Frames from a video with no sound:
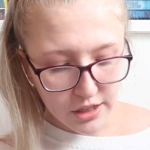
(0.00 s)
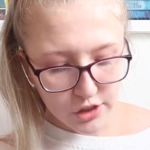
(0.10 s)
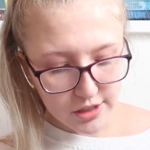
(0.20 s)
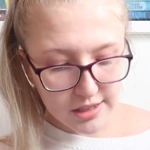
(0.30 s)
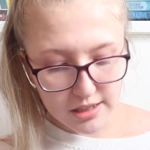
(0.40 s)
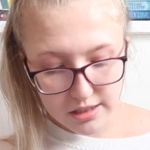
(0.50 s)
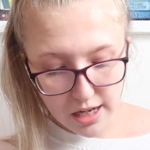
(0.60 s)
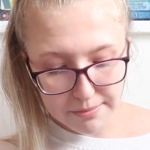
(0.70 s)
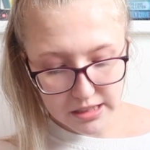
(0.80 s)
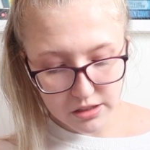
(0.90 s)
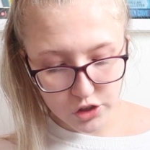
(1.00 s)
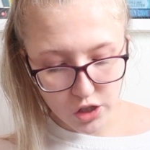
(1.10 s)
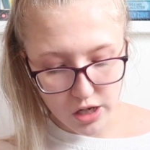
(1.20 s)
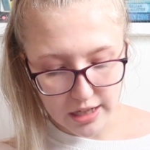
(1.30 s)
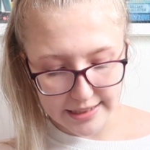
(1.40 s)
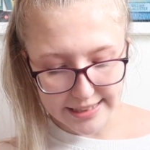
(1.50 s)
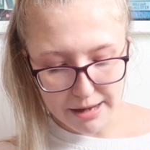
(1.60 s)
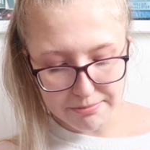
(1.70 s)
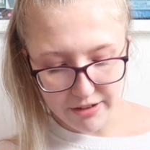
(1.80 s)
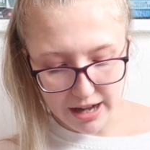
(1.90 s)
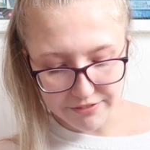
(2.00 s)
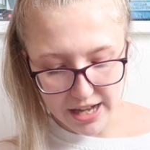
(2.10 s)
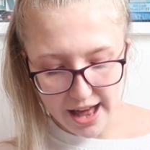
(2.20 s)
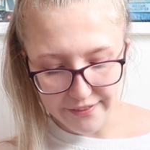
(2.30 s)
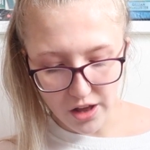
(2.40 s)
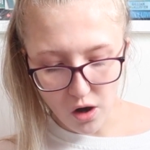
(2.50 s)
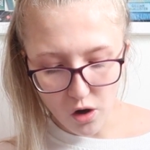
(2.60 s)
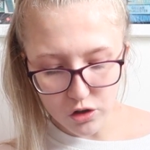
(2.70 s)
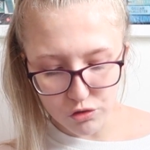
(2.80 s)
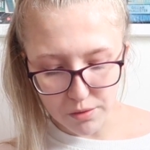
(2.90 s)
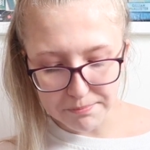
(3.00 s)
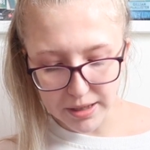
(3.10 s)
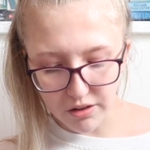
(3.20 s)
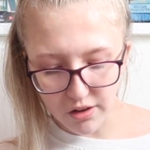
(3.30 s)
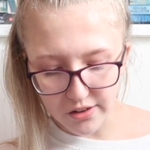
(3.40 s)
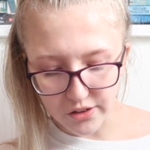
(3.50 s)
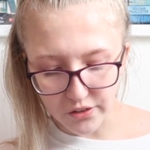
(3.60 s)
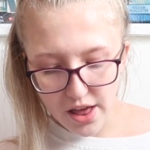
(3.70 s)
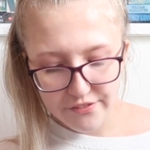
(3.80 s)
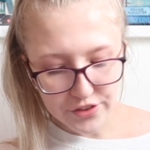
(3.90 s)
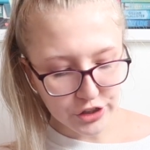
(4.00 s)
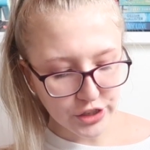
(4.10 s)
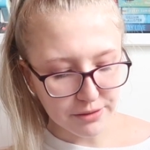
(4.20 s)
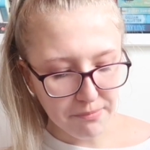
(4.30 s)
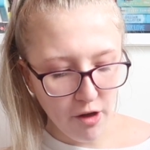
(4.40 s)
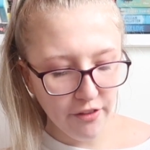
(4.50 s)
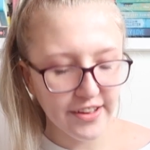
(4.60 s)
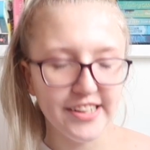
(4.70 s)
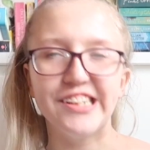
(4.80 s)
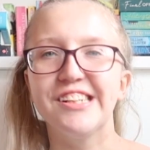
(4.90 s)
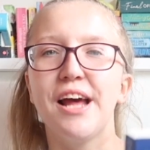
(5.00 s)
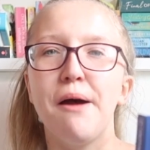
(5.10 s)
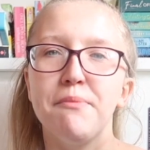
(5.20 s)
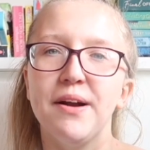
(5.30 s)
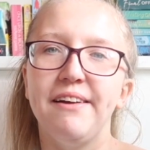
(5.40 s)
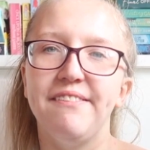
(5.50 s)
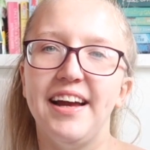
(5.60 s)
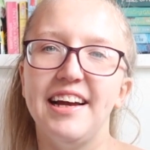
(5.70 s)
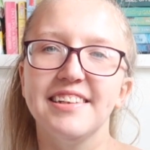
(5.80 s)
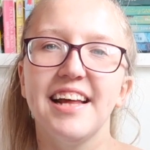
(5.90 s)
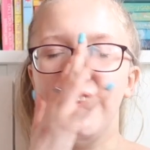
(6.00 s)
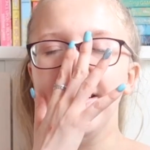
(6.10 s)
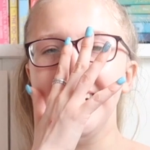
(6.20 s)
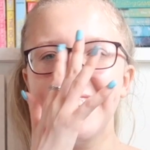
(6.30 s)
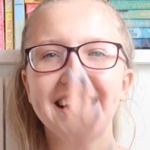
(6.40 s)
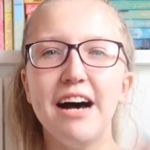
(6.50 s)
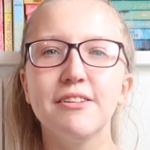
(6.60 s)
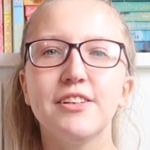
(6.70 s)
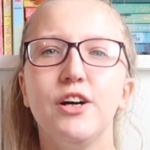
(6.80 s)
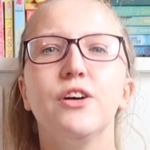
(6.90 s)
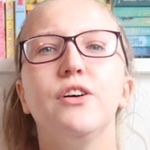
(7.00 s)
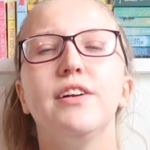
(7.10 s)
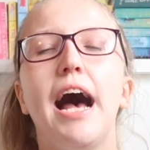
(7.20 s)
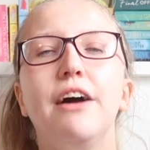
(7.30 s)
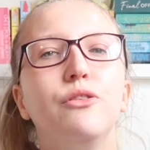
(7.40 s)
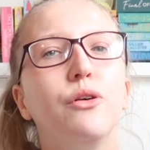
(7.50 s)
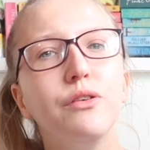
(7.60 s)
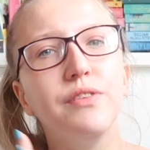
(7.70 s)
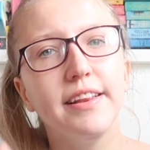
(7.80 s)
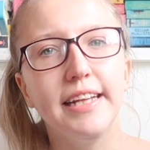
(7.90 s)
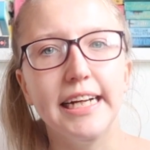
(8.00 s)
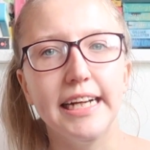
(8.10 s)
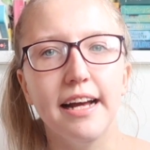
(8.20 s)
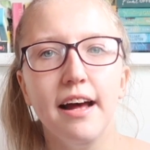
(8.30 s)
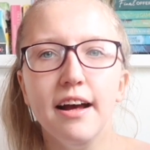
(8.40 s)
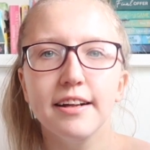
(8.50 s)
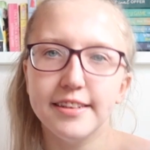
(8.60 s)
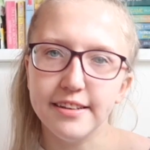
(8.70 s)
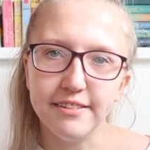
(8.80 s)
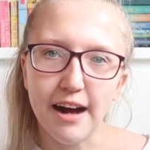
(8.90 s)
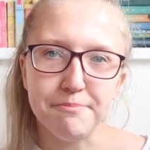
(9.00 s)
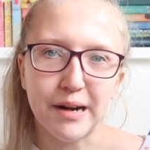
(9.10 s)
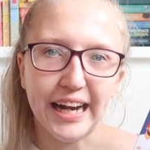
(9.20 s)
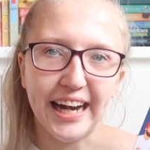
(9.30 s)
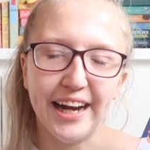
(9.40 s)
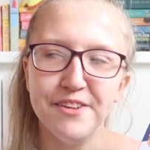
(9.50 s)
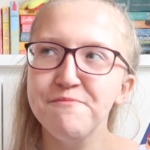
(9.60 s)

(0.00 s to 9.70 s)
She's determined to show her stepfather and the hot grumpy local that she's more than just a pretty face. I think this sounds so good. I love the celebrity